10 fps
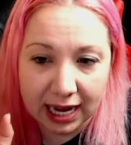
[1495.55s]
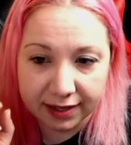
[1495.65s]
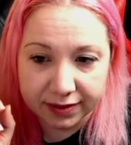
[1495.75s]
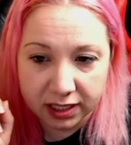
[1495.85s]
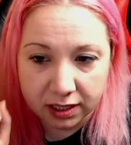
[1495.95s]
I
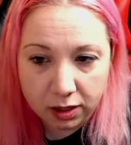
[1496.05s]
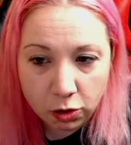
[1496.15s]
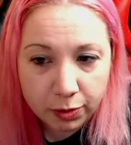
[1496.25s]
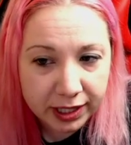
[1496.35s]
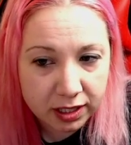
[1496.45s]
have seen
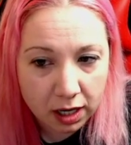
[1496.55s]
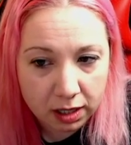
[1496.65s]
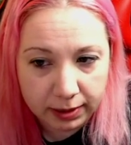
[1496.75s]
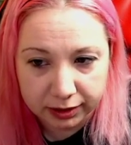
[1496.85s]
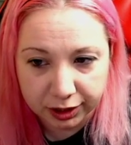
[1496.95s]
nobody talk
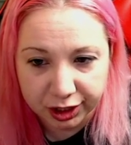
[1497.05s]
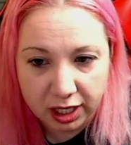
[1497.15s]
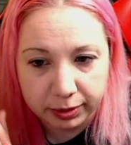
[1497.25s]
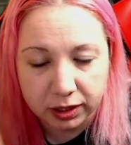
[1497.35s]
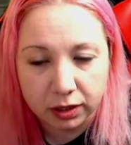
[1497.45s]
about this
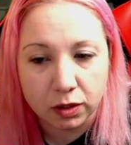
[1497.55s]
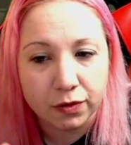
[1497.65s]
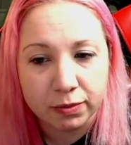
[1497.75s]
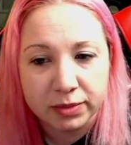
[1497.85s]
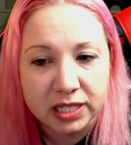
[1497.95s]
yet, but the girl
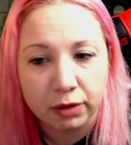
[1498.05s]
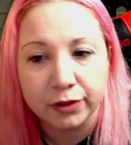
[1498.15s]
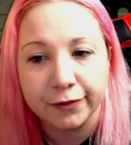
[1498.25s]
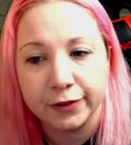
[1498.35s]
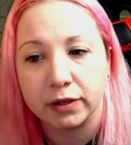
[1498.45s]
from Sound
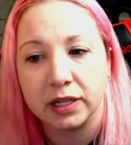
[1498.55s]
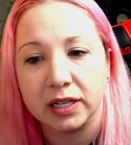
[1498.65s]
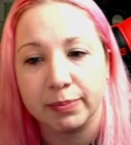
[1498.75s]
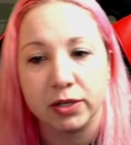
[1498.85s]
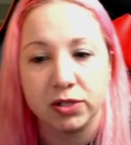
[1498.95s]
of Fury
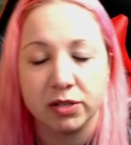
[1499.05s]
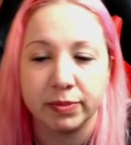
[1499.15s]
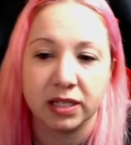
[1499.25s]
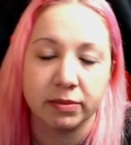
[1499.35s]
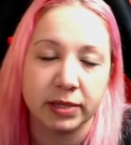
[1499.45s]
appears to
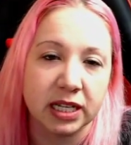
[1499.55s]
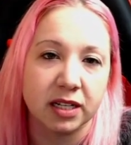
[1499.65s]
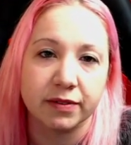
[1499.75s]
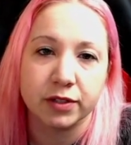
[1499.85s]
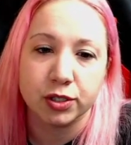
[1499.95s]
be in the
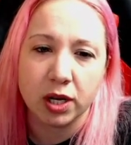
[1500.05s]
beginning of this